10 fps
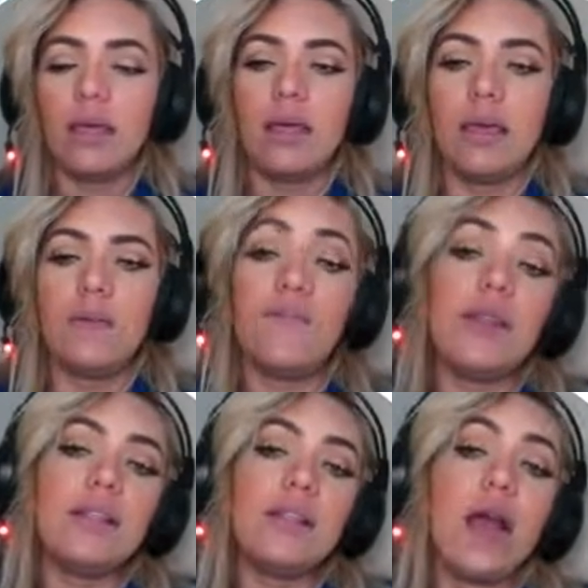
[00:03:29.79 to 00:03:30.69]

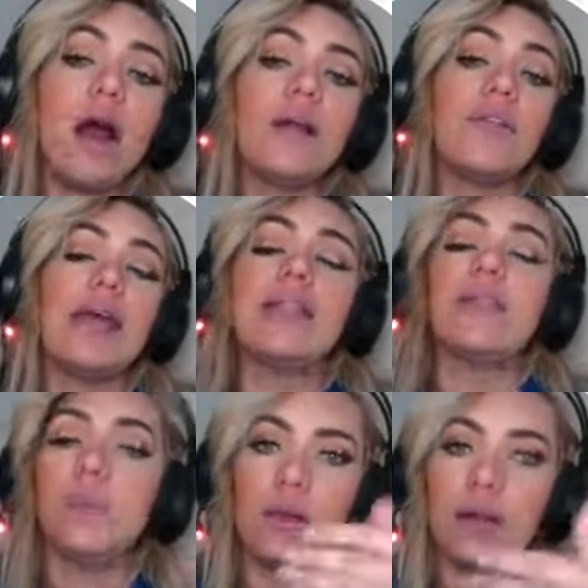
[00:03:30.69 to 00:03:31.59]
Infinite Gauntlet,
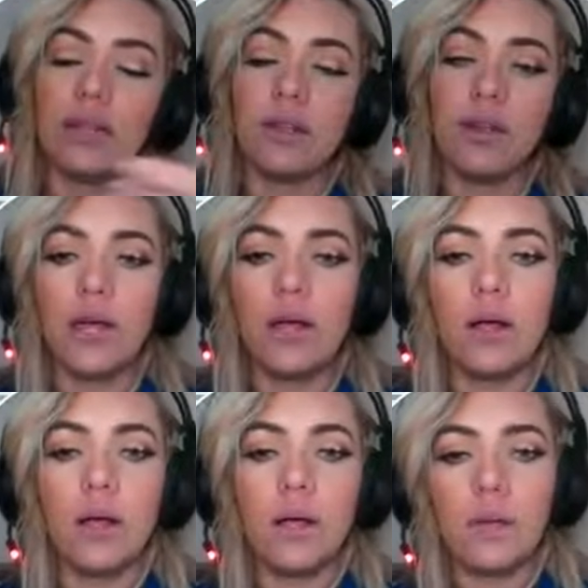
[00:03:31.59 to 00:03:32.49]
we already
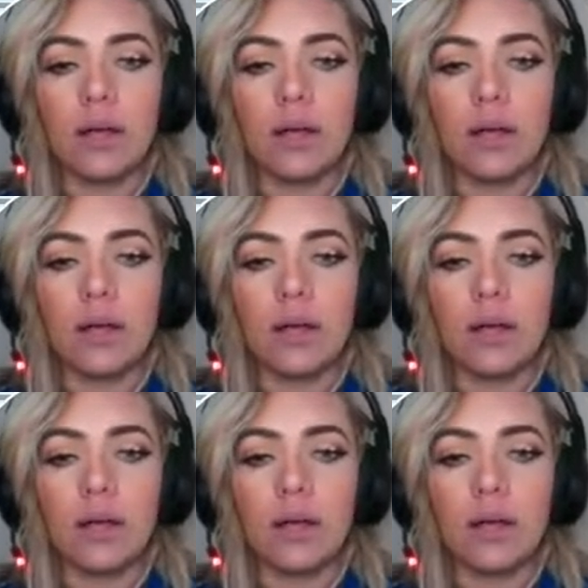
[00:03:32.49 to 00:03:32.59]
know,